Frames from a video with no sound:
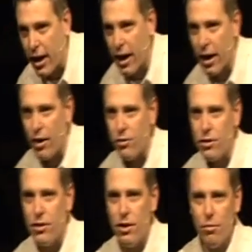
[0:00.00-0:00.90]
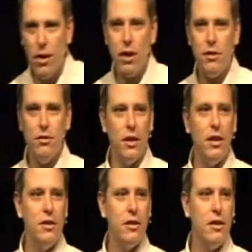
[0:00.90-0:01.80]
and he goes, do you realize who did
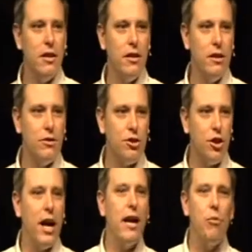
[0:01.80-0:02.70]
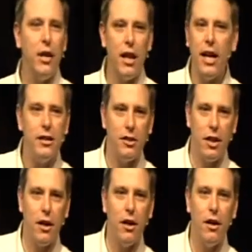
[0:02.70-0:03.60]
this? This is Sir Edwin
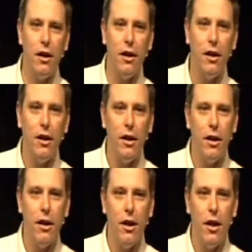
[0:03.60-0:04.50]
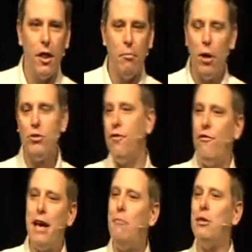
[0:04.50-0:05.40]
Landseer, the most
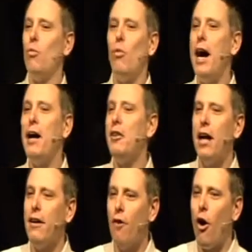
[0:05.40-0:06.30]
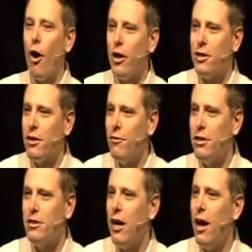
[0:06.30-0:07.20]
famous wildlife artist of
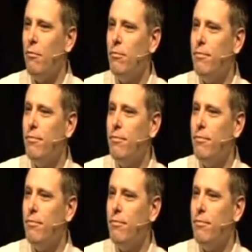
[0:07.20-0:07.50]
his time.